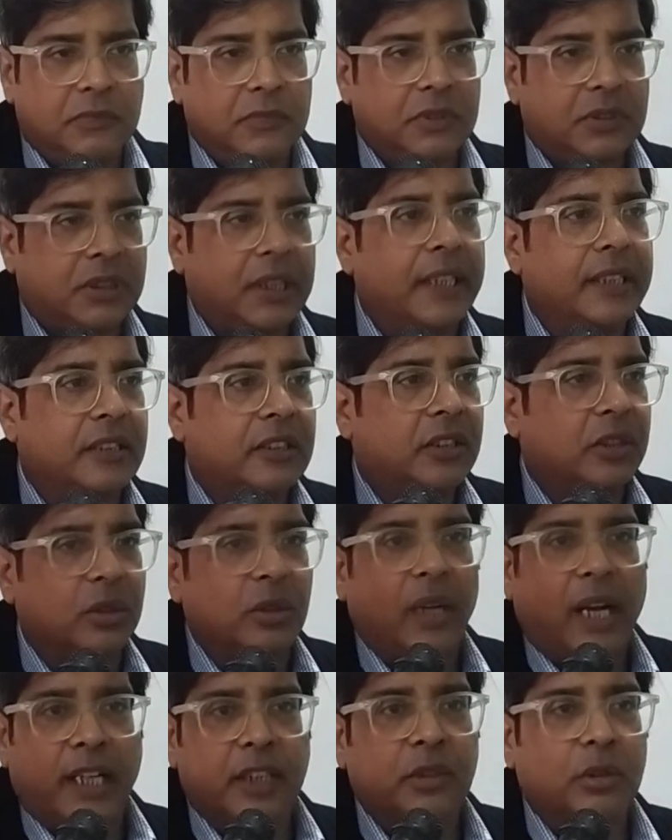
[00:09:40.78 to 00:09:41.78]
since
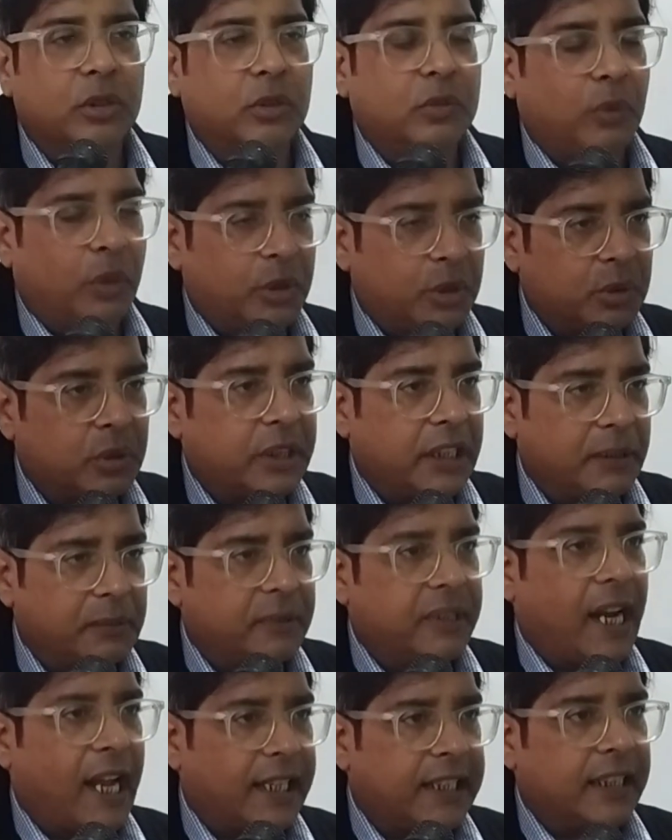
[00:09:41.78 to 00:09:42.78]
I don't want to
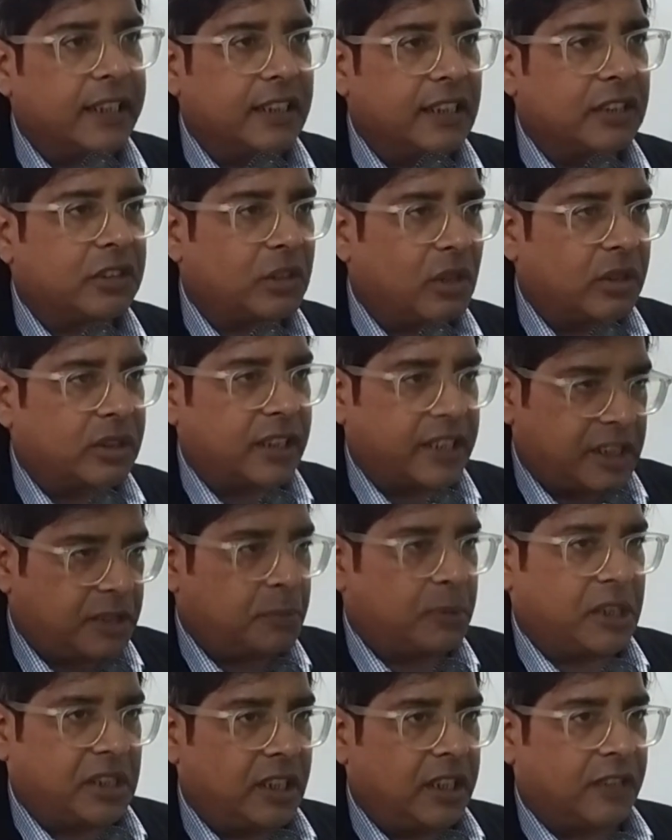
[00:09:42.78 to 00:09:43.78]
keep dragging this on,
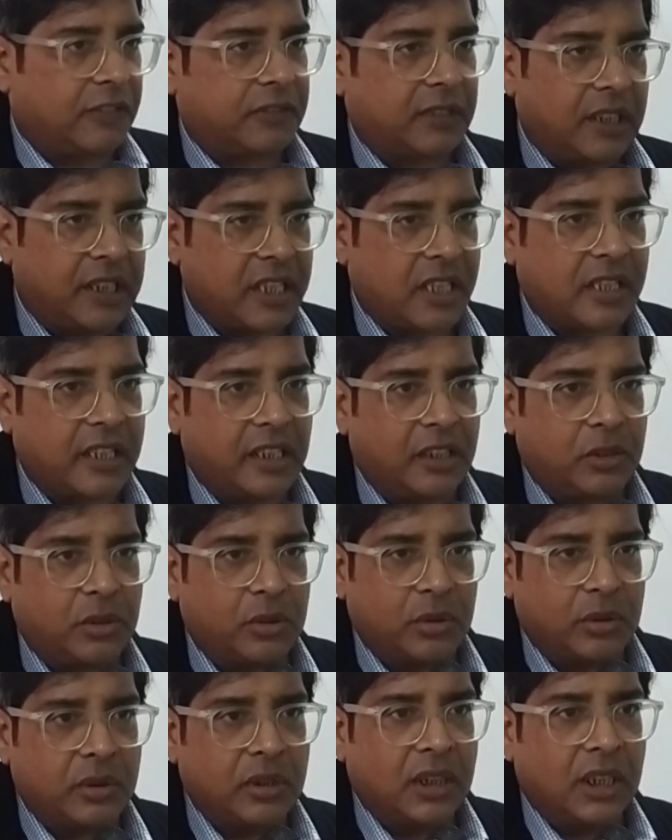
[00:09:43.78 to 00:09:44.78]
especially after listening
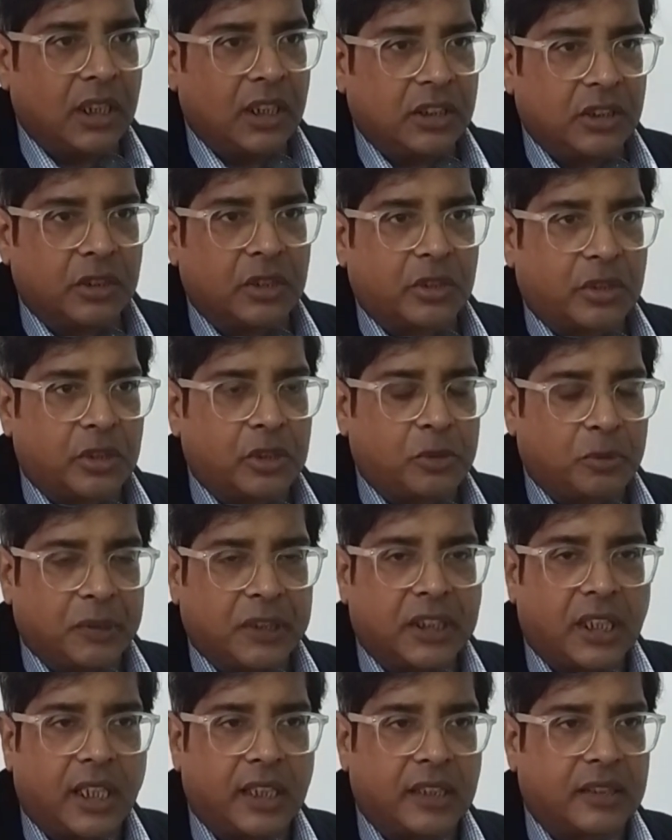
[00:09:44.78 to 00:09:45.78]
to
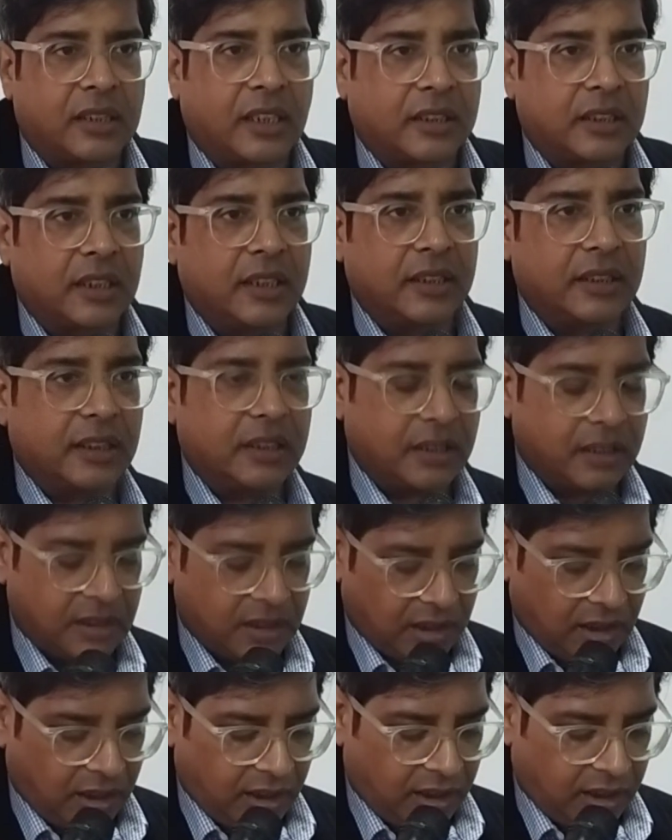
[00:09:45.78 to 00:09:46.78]
Sushmita and Satyendra,
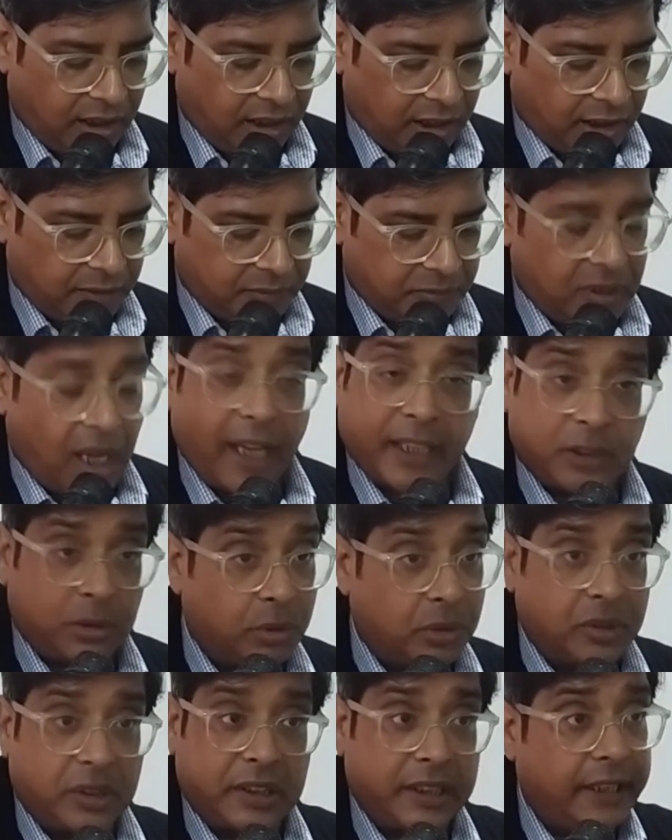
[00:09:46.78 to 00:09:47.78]
I
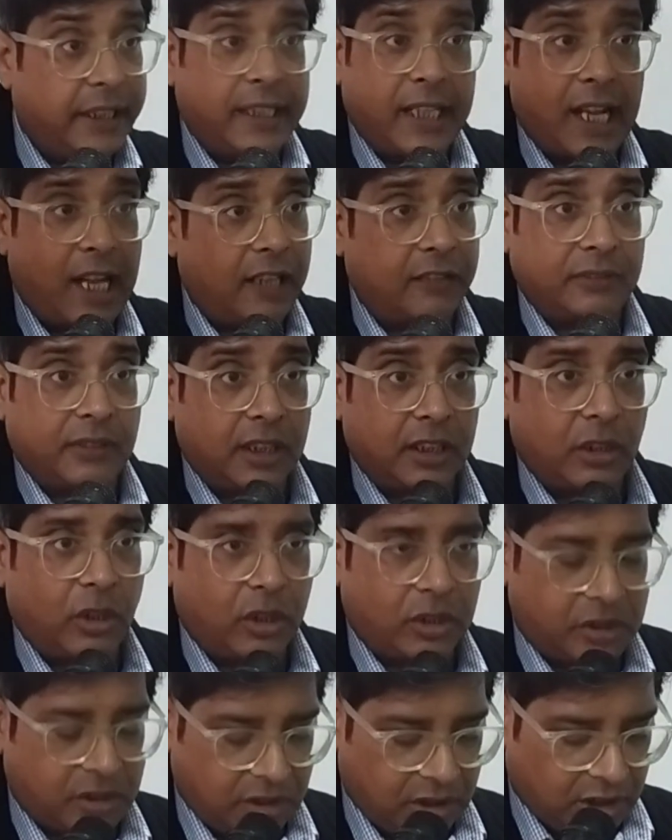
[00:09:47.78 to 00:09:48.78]
don't really have a
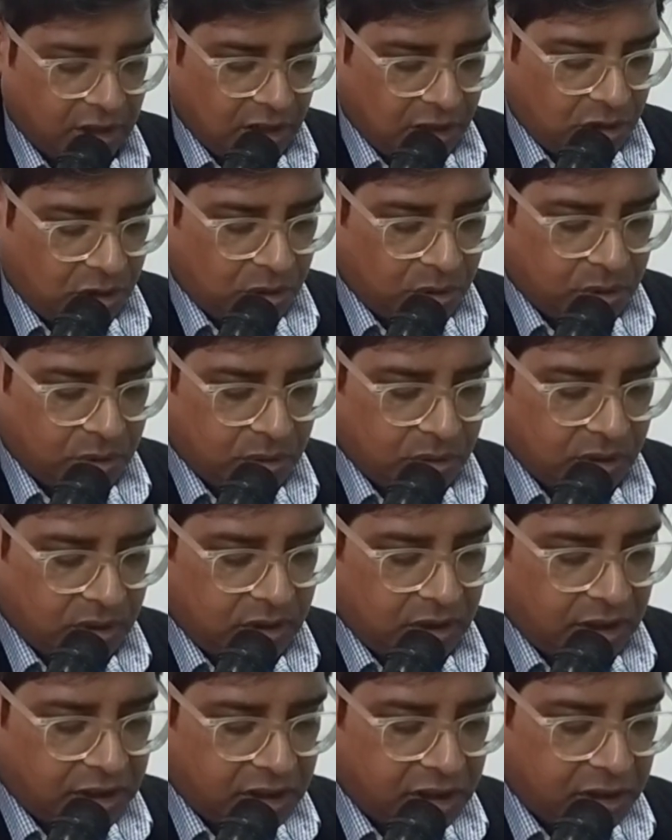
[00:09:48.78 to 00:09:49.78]
lot to
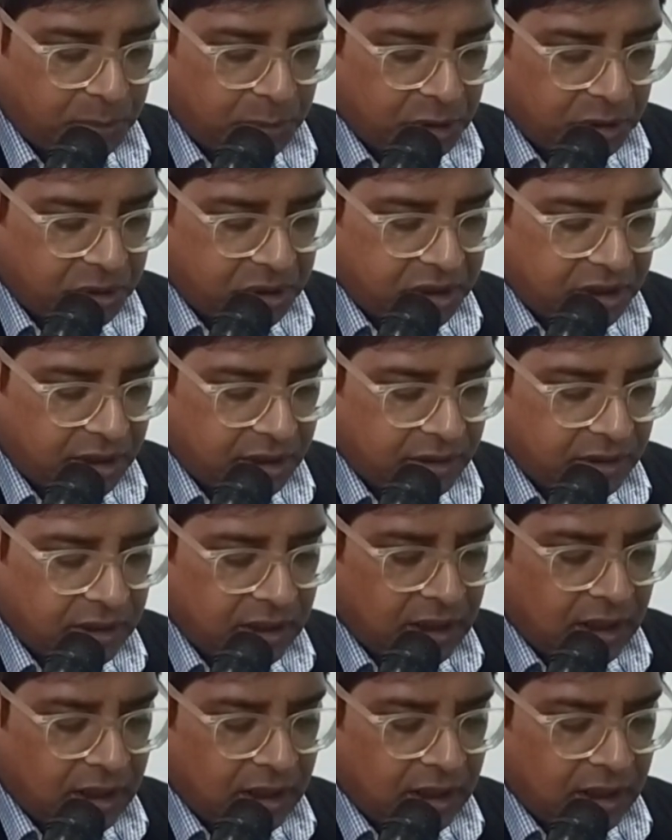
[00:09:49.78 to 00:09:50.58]
contribute here.